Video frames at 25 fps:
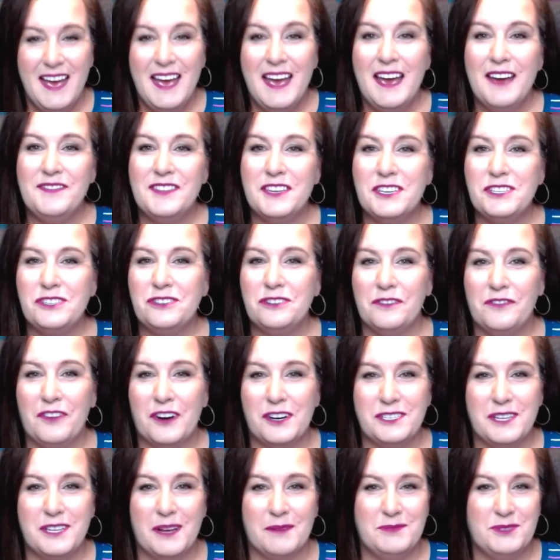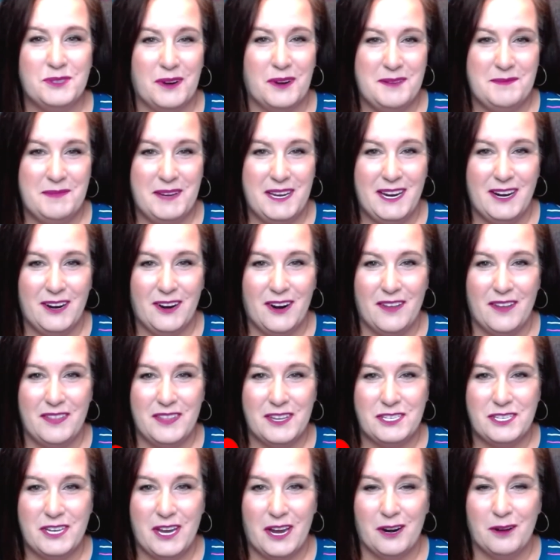If this is your first time joining me here on
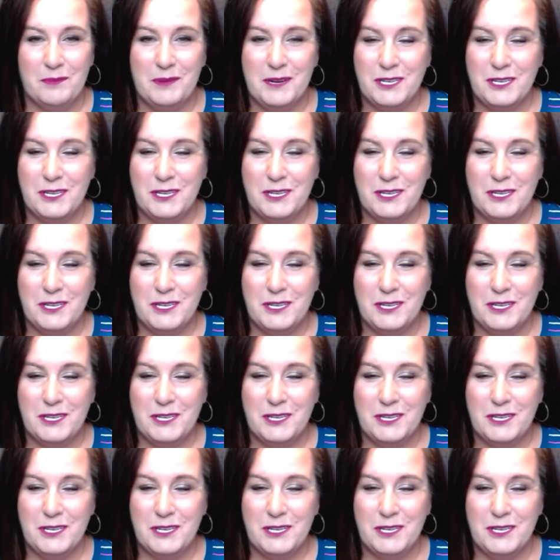the channel,